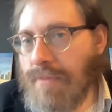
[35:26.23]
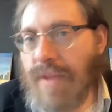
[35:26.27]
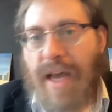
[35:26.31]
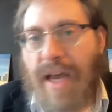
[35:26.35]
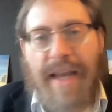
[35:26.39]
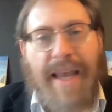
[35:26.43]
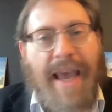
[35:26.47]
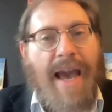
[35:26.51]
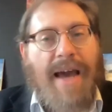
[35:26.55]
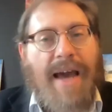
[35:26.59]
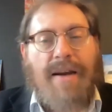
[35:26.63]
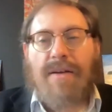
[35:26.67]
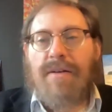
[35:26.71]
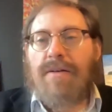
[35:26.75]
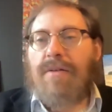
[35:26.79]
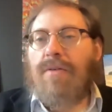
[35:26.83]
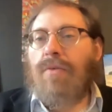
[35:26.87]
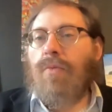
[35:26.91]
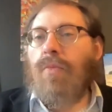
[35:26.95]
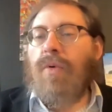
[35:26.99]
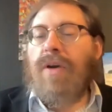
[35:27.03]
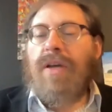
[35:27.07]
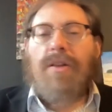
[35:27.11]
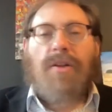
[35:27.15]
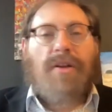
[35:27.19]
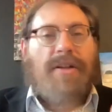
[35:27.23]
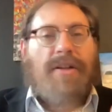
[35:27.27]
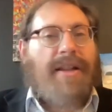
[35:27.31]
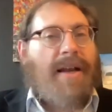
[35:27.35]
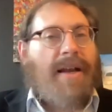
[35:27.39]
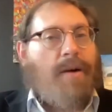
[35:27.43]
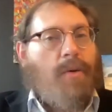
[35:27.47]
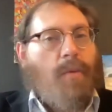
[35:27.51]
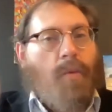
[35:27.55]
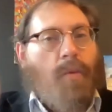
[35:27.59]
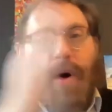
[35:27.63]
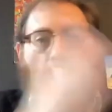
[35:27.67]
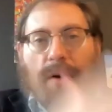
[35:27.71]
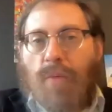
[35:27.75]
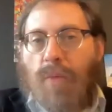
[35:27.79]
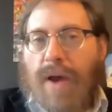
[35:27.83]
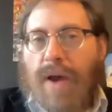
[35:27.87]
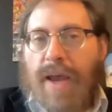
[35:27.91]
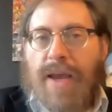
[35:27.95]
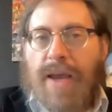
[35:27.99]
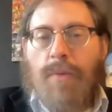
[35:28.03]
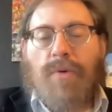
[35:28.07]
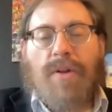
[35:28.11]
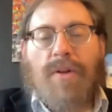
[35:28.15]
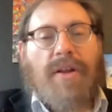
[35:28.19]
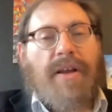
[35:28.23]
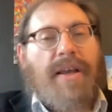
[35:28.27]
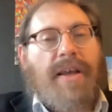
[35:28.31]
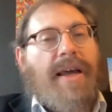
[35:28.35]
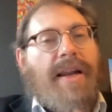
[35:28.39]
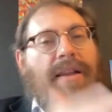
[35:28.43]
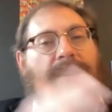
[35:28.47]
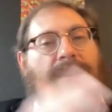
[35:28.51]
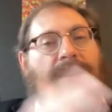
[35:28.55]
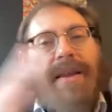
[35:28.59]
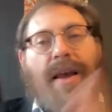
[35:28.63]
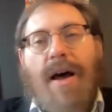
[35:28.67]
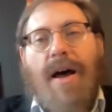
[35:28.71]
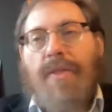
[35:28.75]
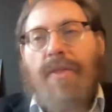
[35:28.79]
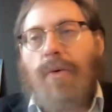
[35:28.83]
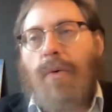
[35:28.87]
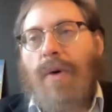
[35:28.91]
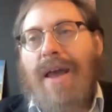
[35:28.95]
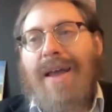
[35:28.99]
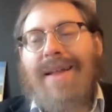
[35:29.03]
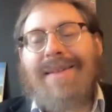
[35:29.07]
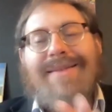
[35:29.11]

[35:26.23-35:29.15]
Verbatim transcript: Again, we looked at it one way, we're looking at it the other way.